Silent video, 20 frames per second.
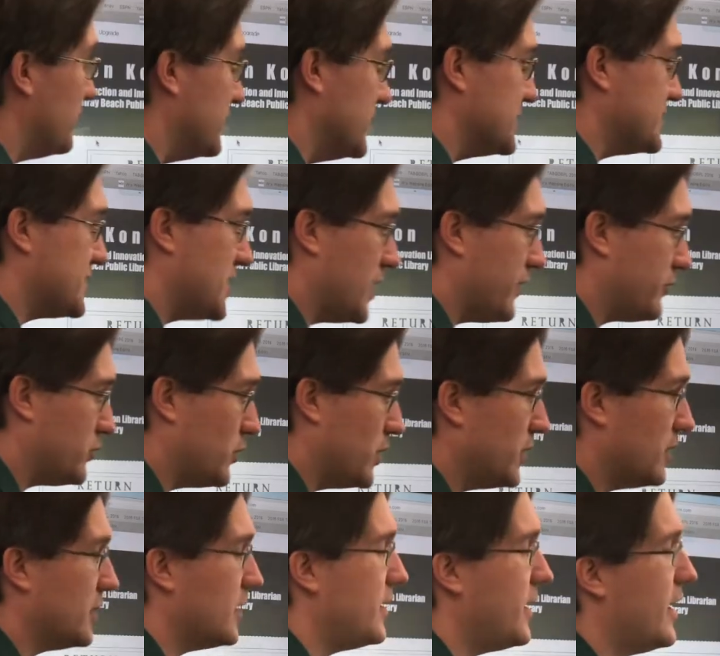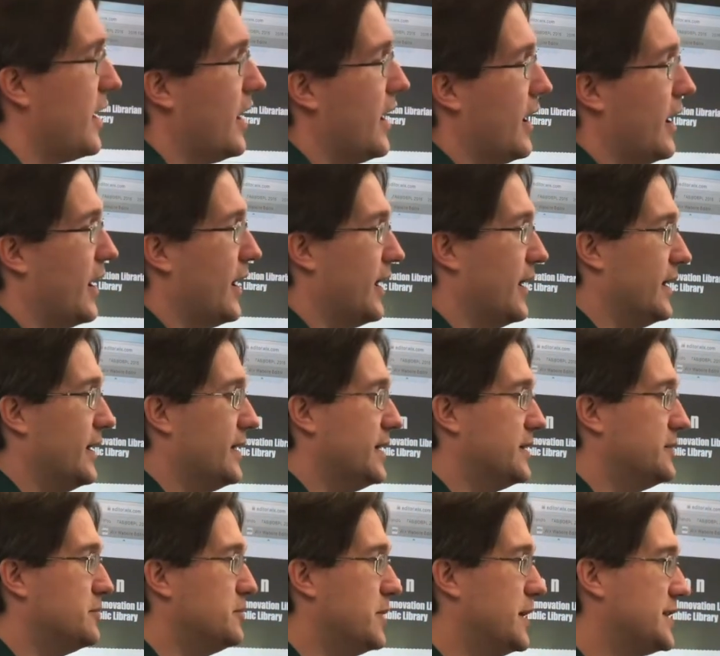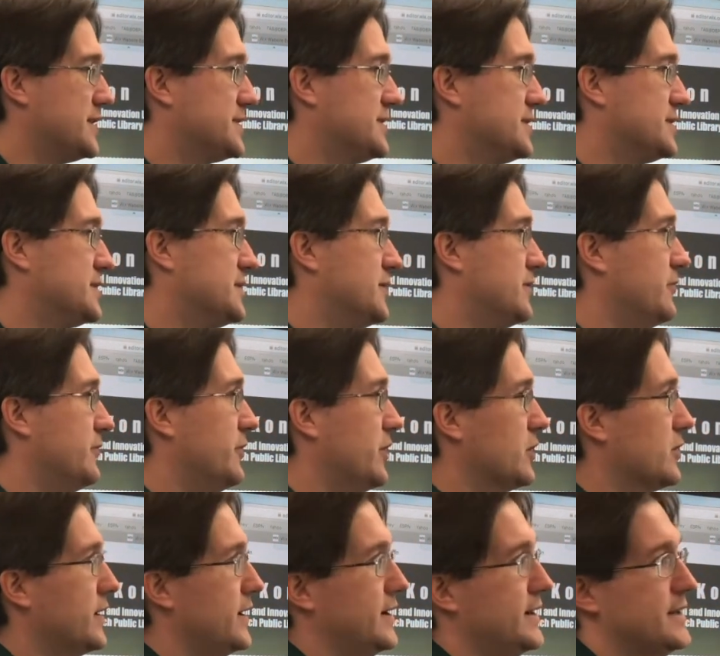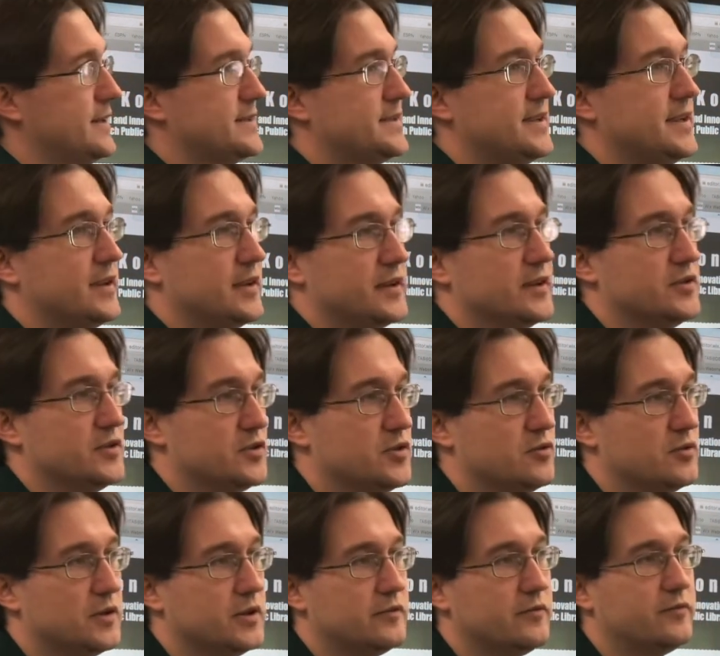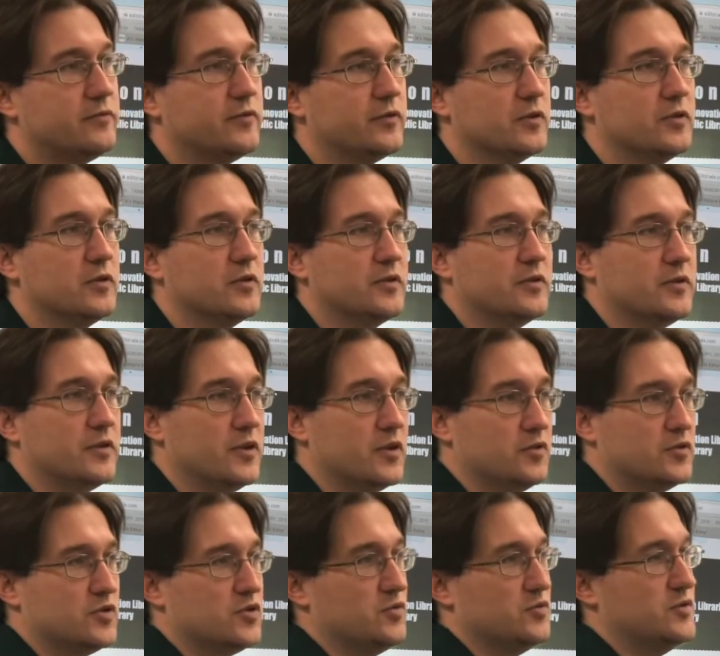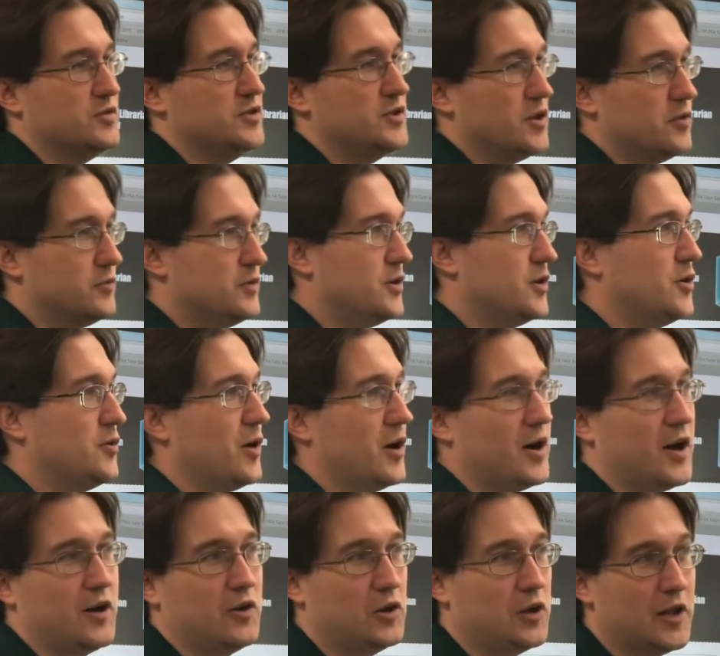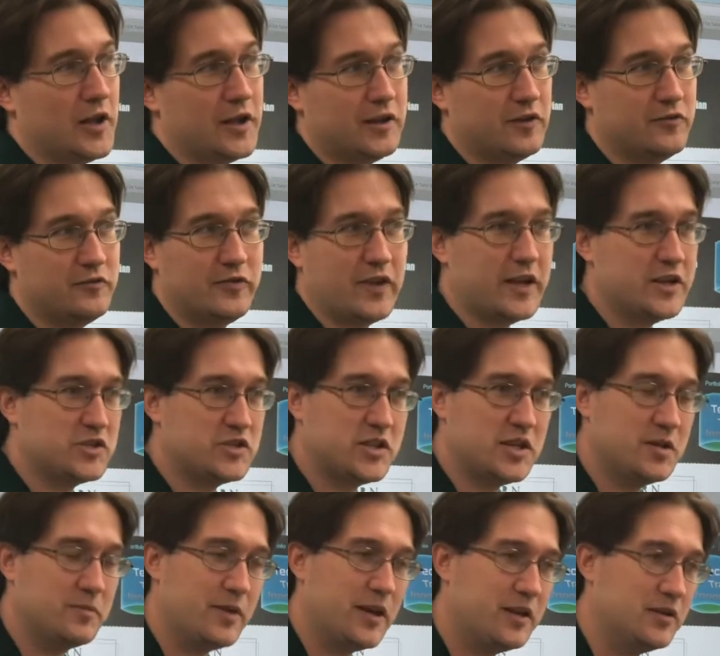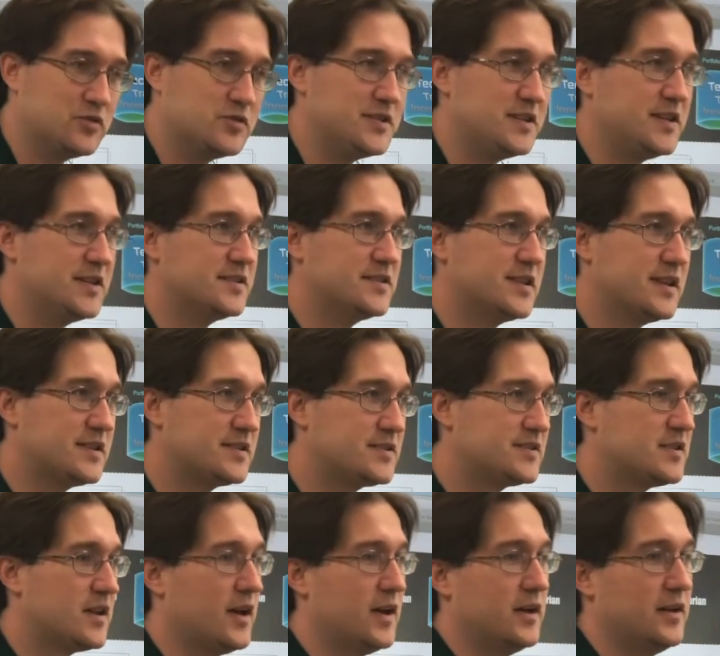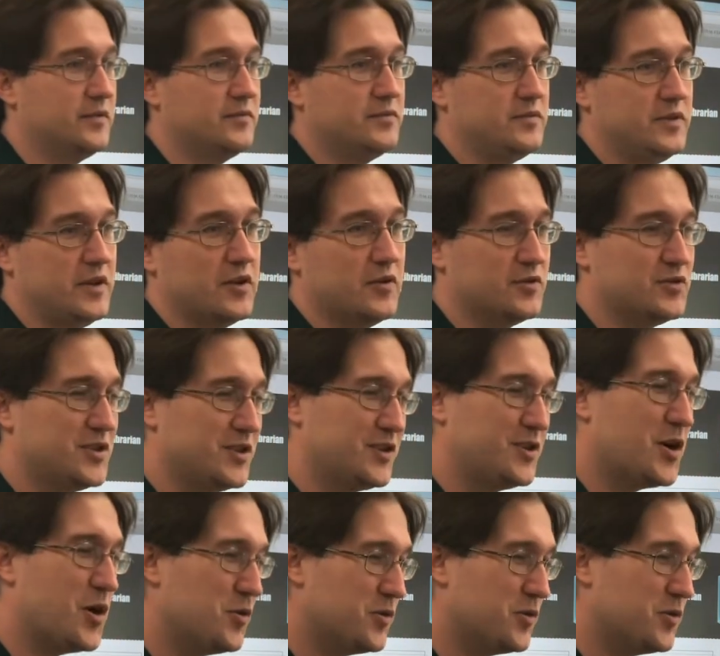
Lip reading: software. It makes it very easy and intuitive for those who don't know a whole lot of HTML or CSS, to code it